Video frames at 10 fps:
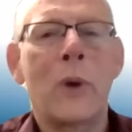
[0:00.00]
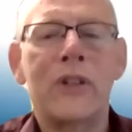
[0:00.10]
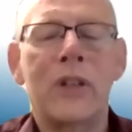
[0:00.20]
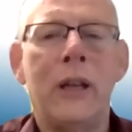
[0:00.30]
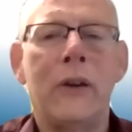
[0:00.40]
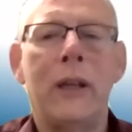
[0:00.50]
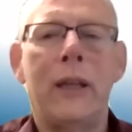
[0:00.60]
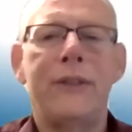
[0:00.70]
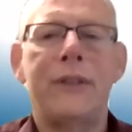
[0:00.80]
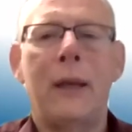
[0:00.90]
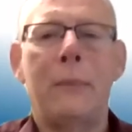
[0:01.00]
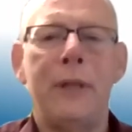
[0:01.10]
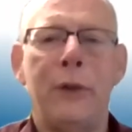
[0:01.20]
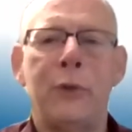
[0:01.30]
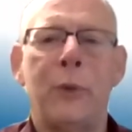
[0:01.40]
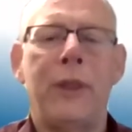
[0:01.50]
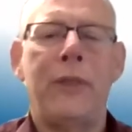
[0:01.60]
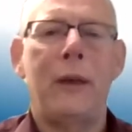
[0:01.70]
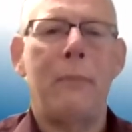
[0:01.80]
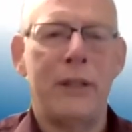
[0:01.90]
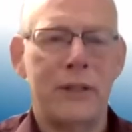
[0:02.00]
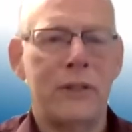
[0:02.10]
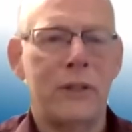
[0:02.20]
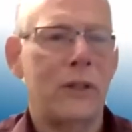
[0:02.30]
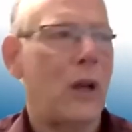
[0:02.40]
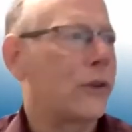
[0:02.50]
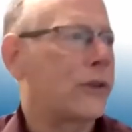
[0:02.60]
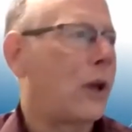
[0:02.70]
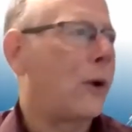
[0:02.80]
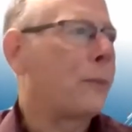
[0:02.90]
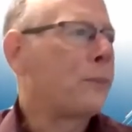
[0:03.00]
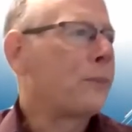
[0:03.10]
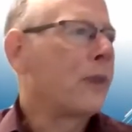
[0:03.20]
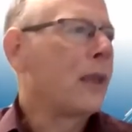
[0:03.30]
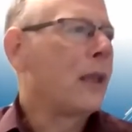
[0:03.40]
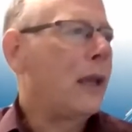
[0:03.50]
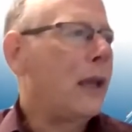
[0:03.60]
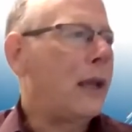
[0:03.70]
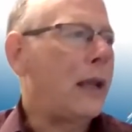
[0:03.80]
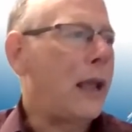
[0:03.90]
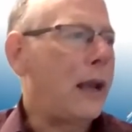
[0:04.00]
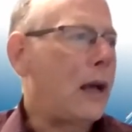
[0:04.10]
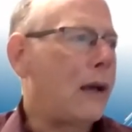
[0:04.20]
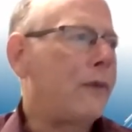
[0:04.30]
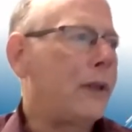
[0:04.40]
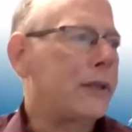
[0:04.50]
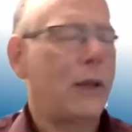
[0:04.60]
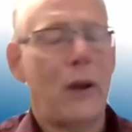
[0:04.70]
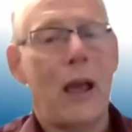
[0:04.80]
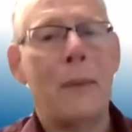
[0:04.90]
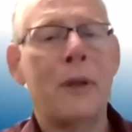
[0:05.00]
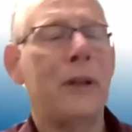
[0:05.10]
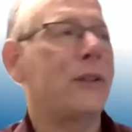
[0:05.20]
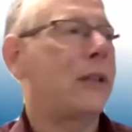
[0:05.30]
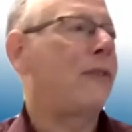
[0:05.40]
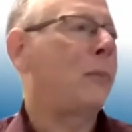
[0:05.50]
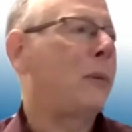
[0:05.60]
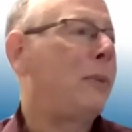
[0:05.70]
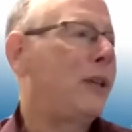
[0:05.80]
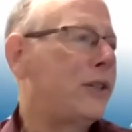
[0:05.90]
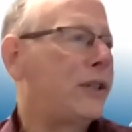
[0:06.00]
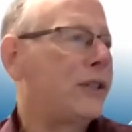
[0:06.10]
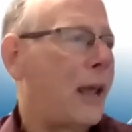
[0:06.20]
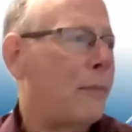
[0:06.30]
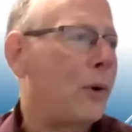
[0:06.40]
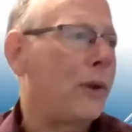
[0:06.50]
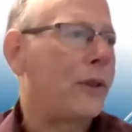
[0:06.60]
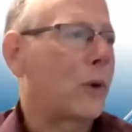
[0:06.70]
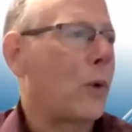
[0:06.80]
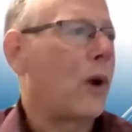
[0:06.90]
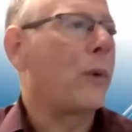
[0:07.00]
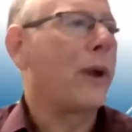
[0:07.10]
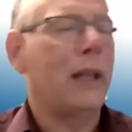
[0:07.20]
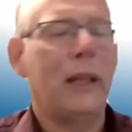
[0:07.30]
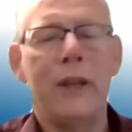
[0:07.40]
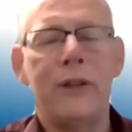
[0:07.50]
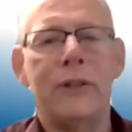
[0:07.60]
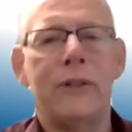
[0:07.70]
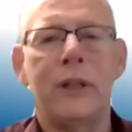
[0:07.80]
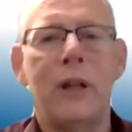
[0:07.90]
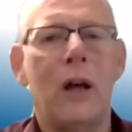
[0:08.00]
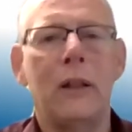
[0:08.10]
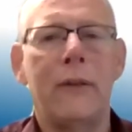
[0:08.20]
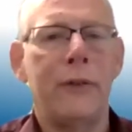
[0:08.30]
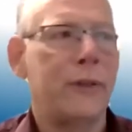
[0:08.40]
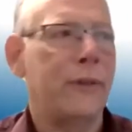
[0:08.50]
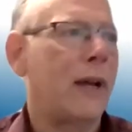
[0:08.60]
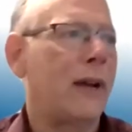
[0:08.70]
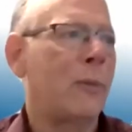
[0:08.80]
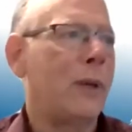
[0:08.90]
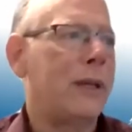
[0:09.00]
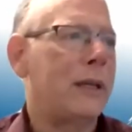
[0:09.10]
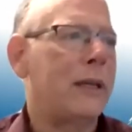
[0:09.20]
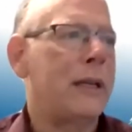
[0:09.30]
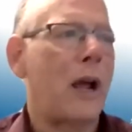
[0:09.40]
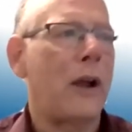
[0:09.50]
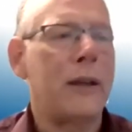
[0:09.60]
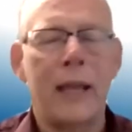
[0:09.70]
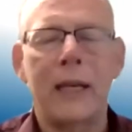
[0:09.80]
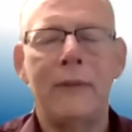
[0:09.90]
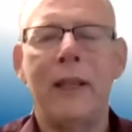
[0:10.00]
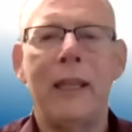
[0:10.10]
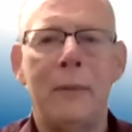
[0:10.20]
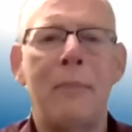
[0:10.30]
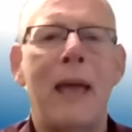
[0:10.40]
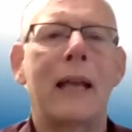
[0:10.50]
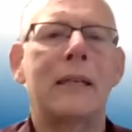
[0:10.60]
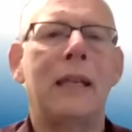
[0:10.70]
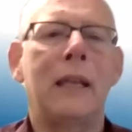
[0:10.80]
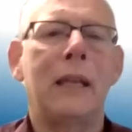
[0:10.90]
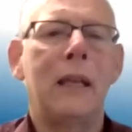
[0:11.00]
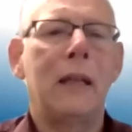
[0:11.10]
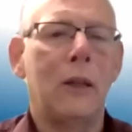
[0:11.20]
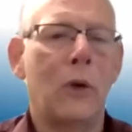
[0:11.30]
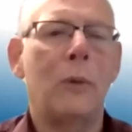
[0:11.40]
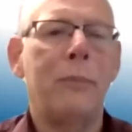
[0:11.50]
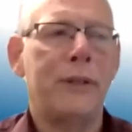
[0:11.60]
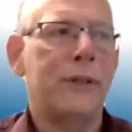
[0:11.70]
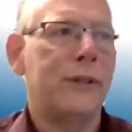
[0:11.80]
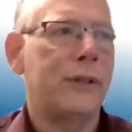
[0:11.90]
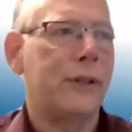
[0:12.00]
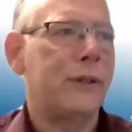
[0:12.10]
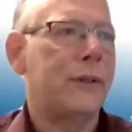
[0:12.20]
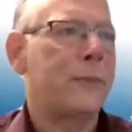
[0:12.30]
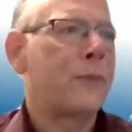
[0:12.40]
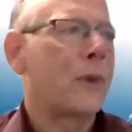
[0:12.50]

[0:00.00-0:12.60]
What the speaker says: question here is deals with businesses also. And obviously, I'm going to say from a business standpoint, that growing regulations at all levels of government are negatively impacting local businesses.